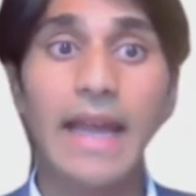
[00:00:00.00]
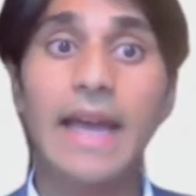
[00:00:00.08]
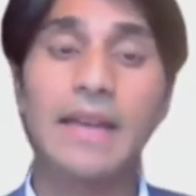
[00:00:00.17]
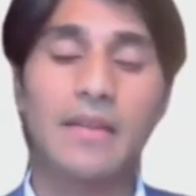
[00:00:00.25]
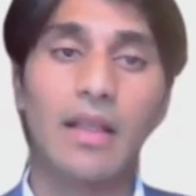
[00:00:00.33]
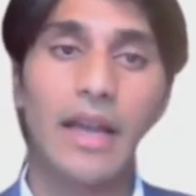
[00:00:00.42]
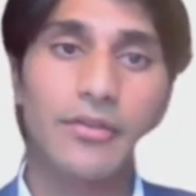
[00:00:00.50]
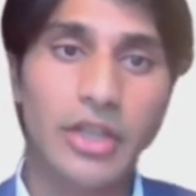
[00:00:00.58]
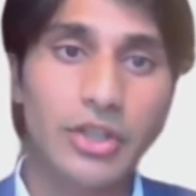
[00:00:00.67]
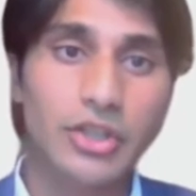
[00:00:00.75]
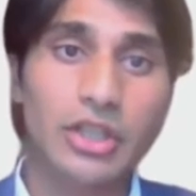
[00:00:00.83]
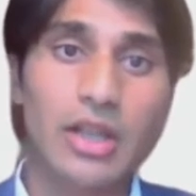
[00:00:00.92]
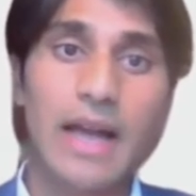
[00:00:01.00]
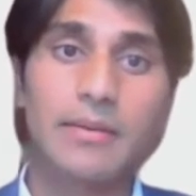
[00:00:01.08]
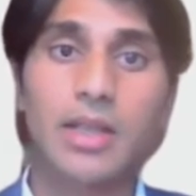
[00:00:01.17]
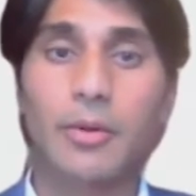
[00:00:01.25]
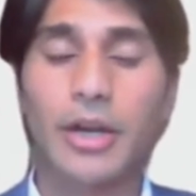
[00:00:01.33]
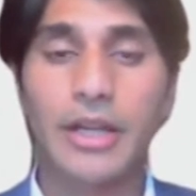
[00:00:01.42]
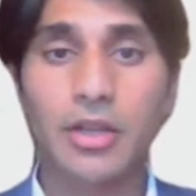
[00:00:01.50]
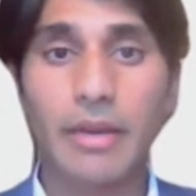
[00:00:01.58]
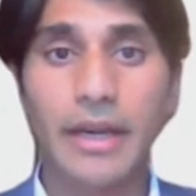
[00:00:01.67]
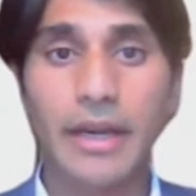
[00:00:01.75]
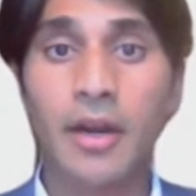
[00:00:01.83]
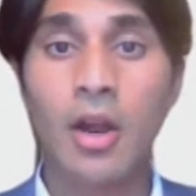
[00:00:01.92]
and in the Life-Changing Labs Summer
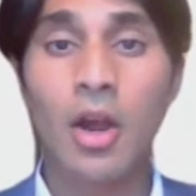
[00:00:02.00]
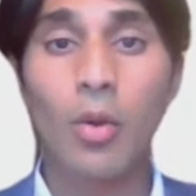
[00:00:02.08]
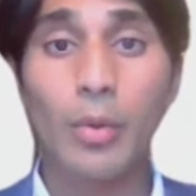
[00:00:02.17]
Incubator,